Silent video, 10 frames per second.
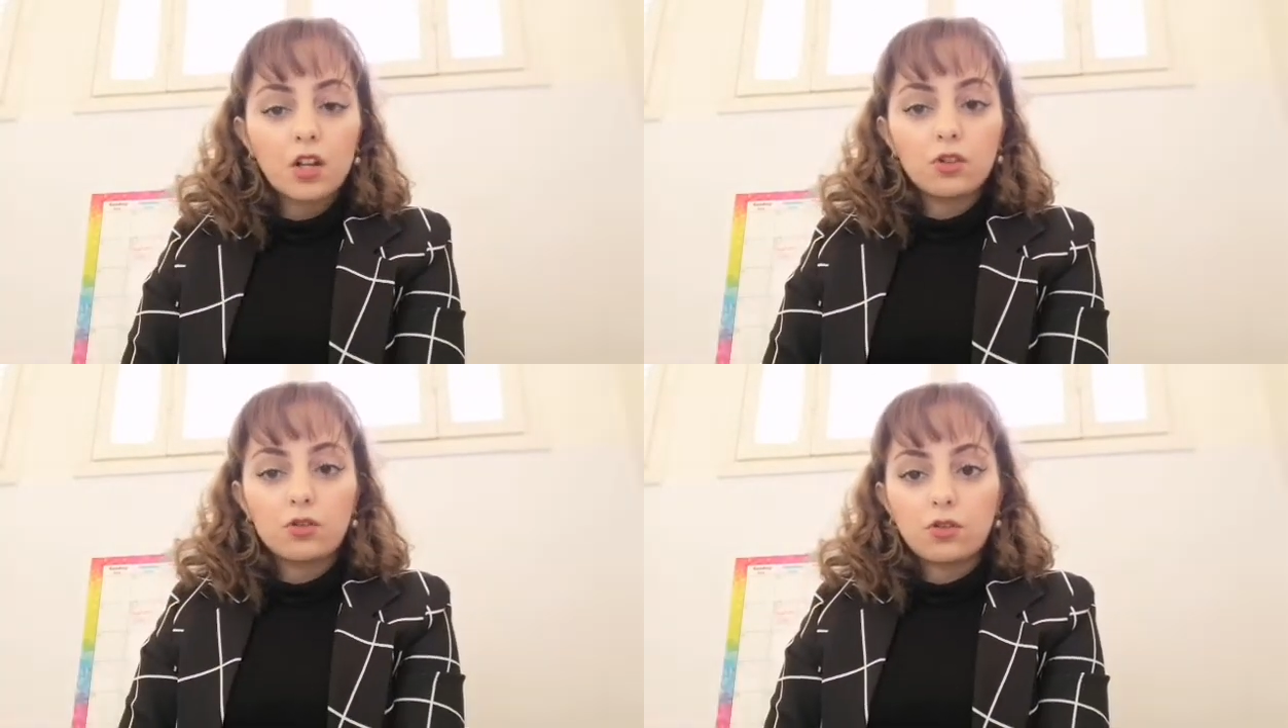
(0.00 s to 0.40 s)

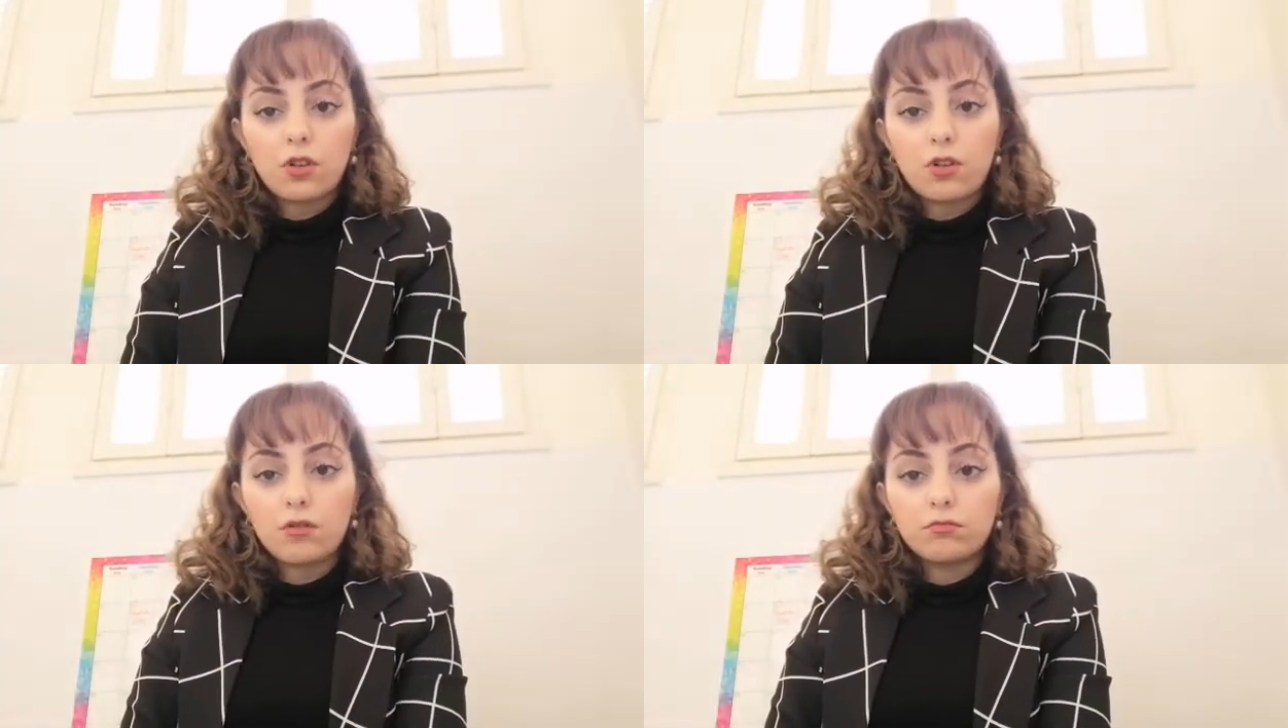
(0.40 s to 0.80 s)

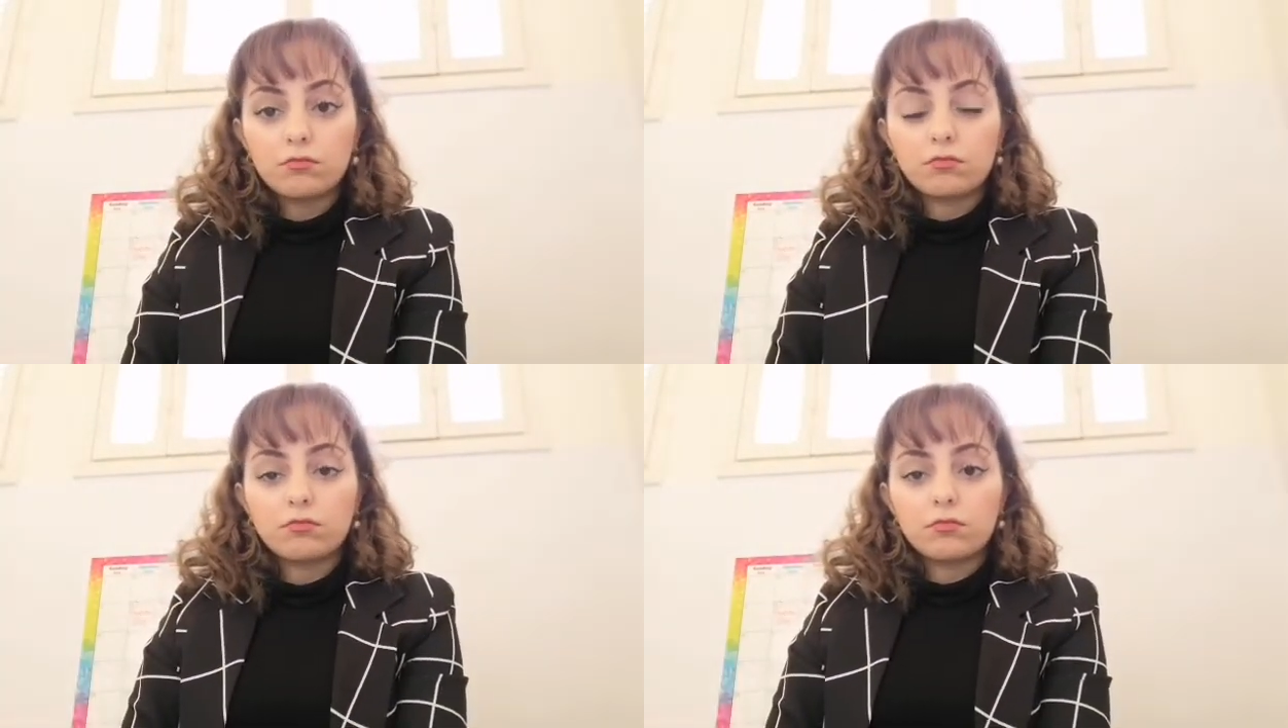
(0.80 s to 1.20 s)

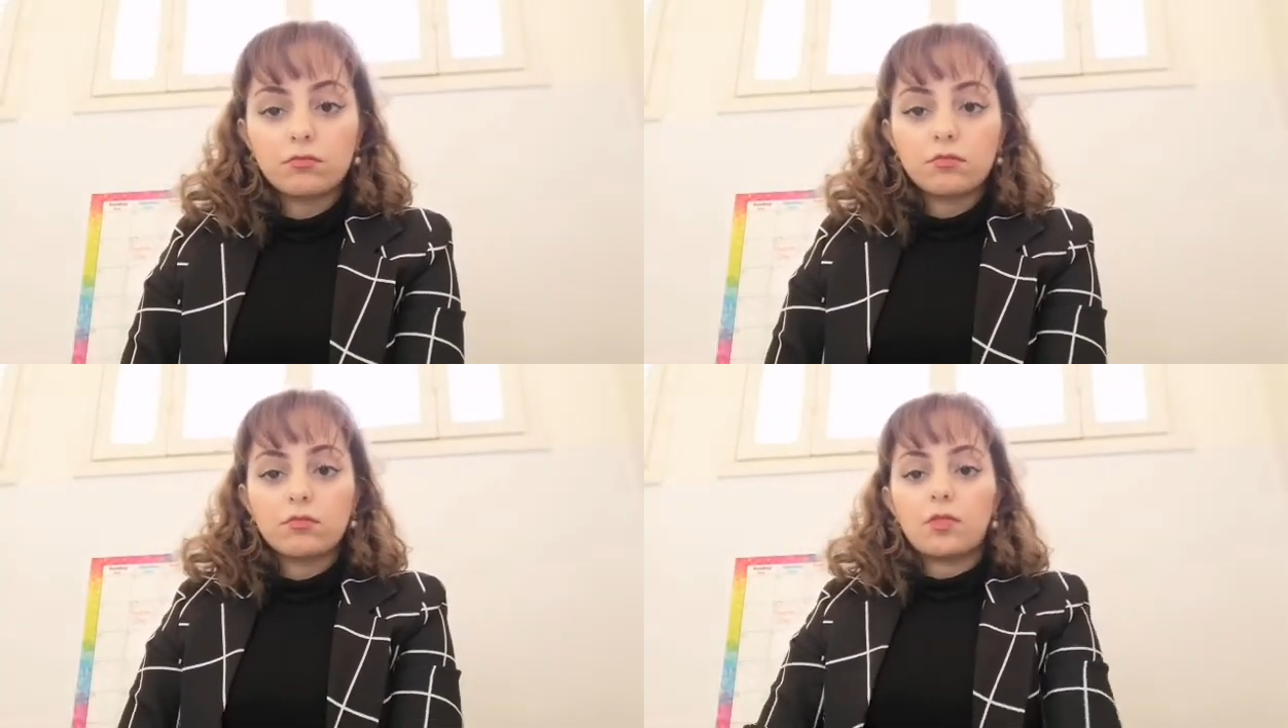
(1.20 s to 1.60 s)
So,
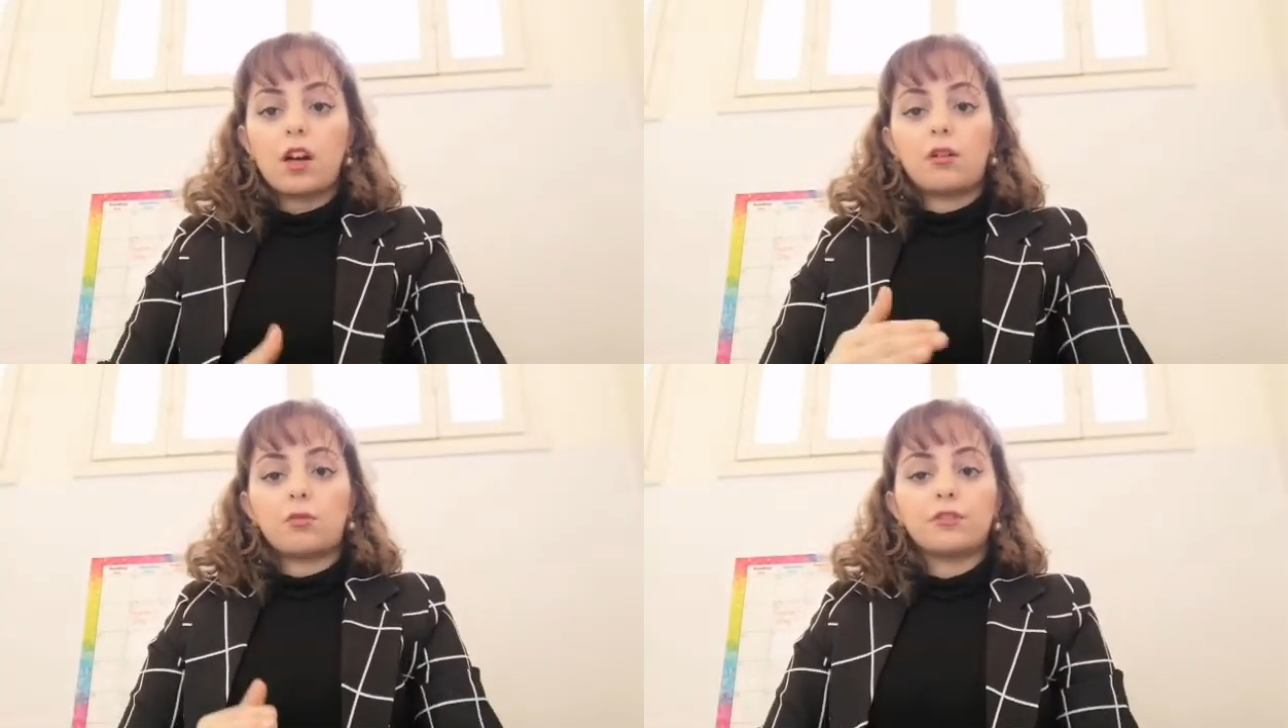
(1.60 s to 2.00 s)

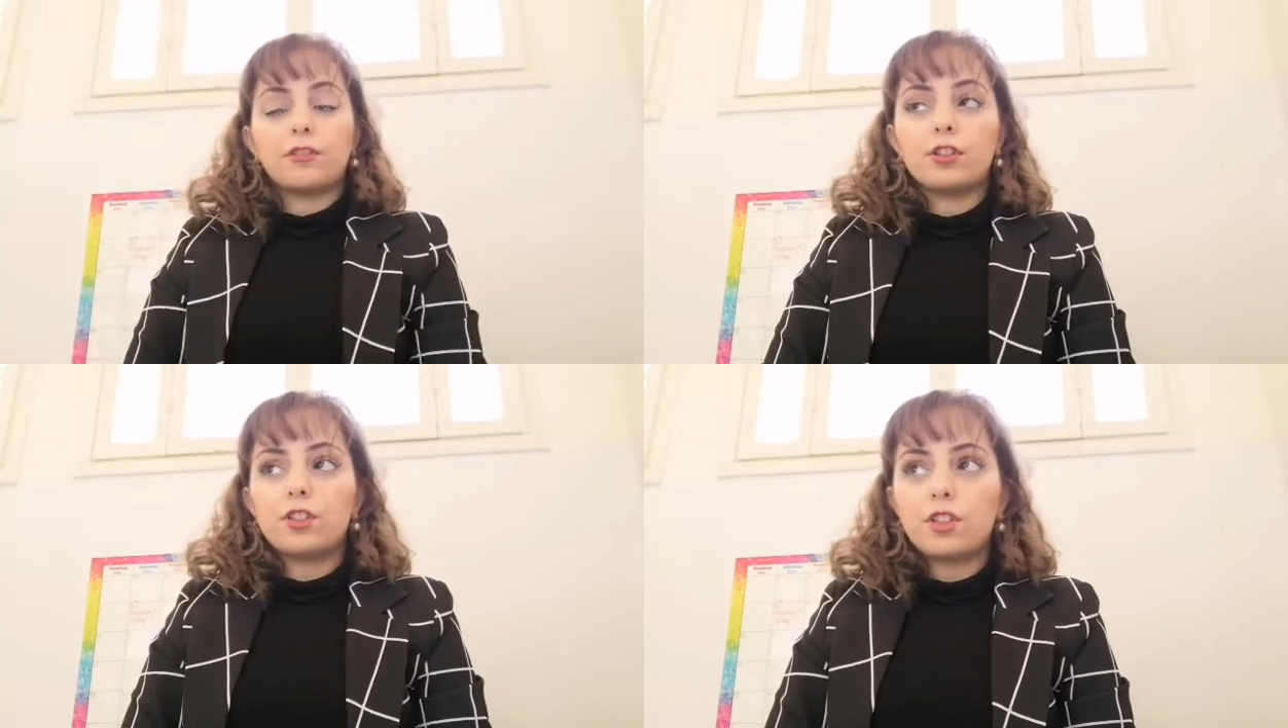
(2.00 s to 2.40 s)
our
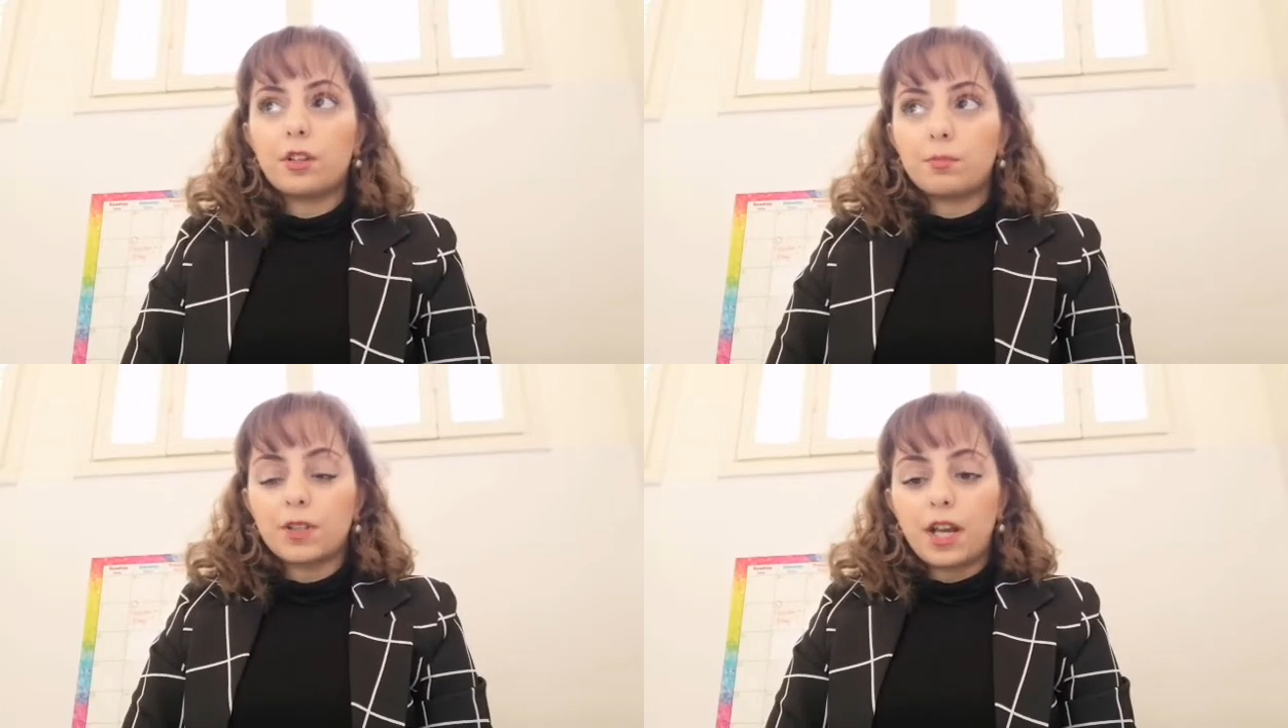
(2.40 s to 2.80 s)
first
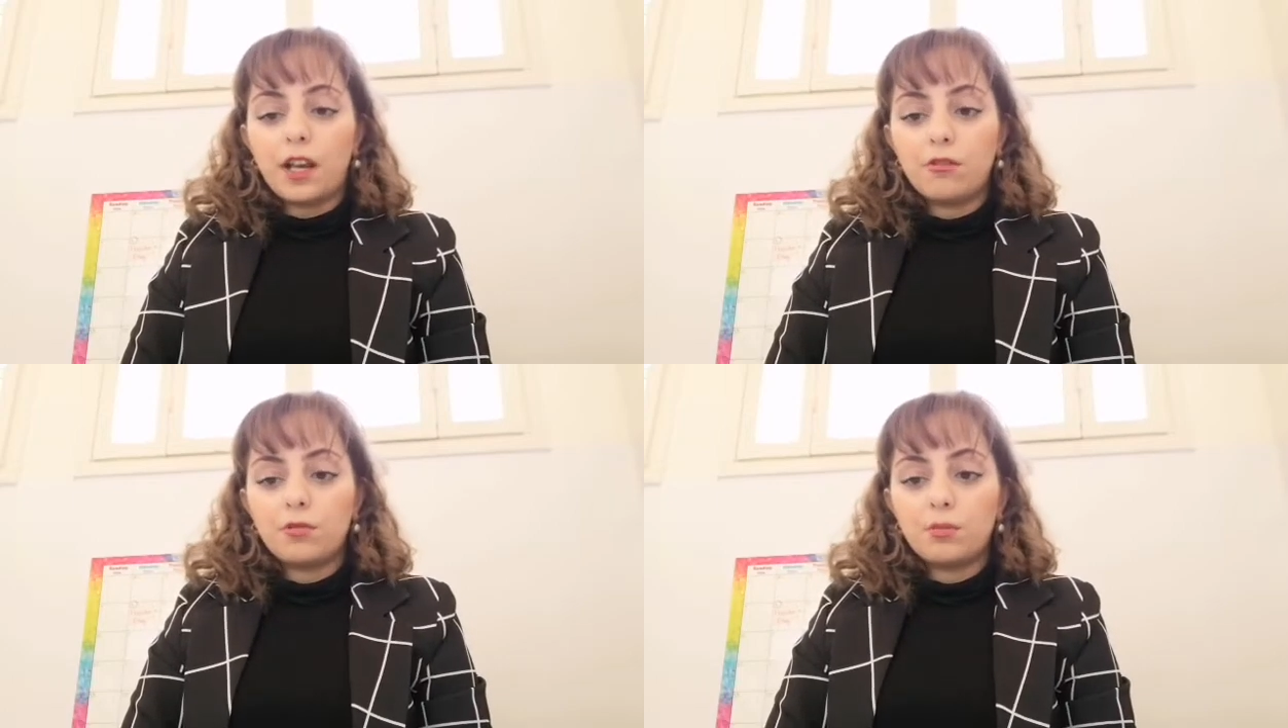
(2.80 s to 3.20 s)
step
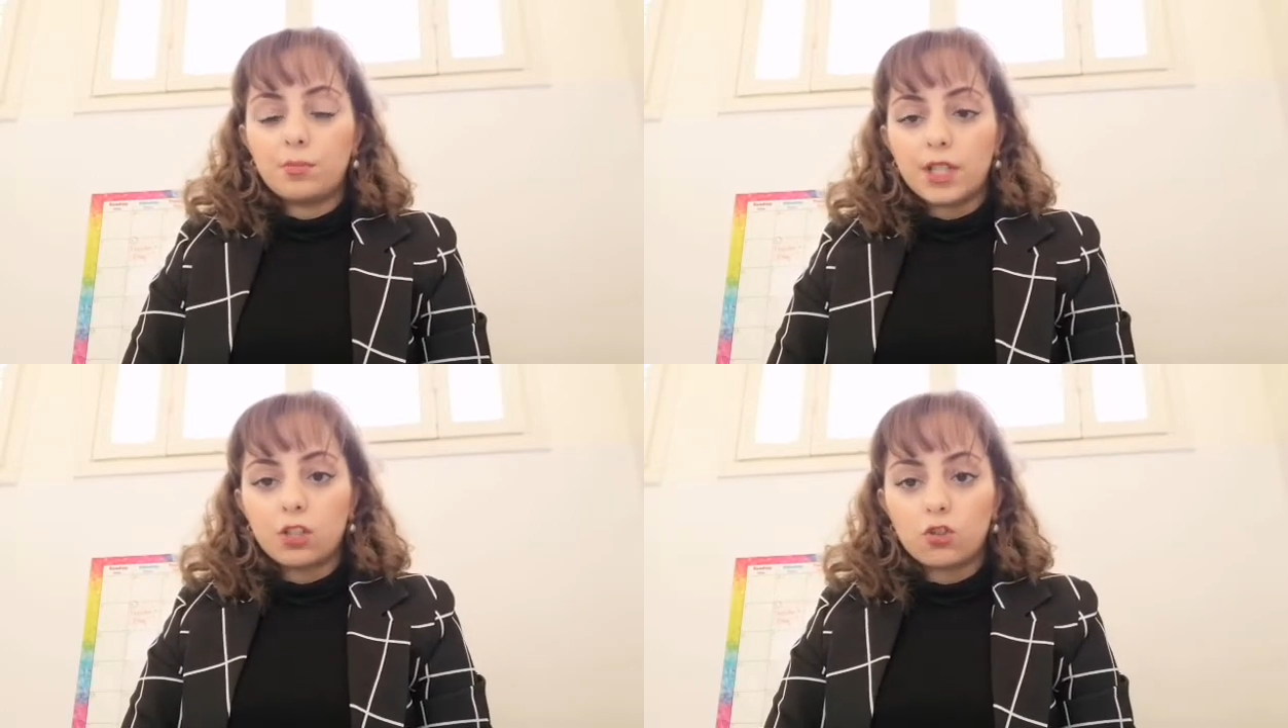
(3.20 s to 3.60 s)
now
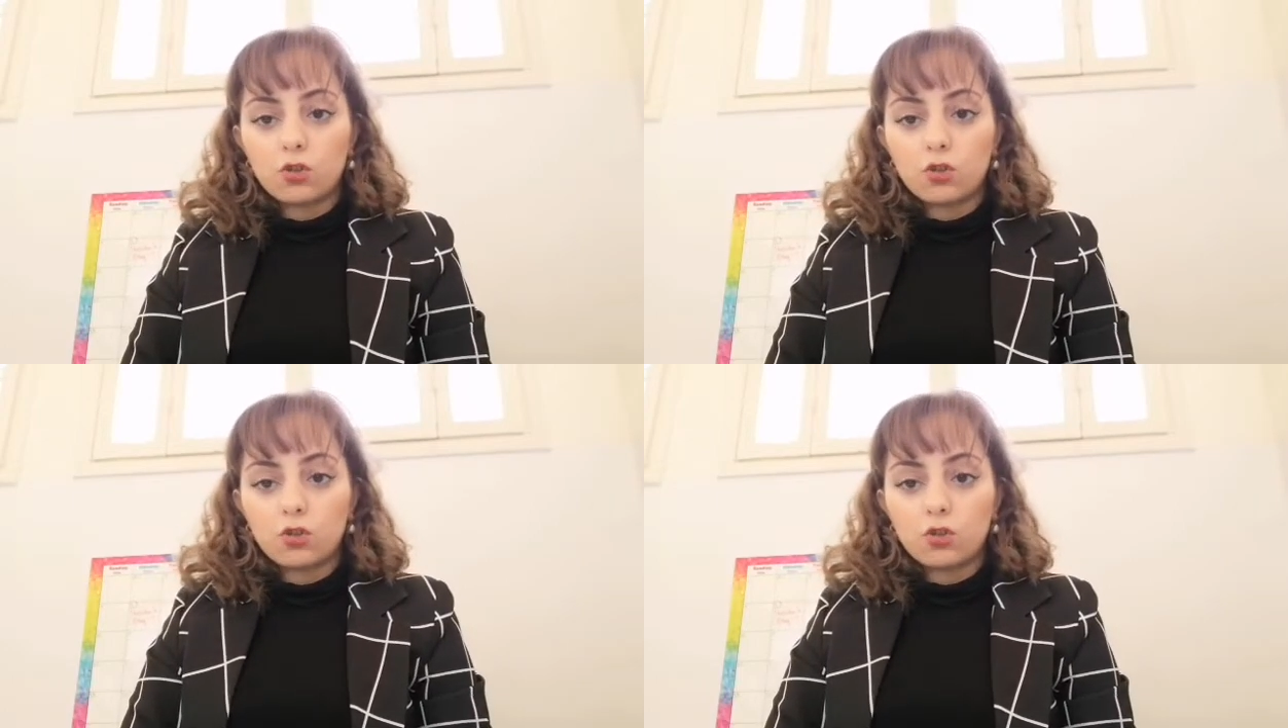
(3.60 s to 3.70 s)
would be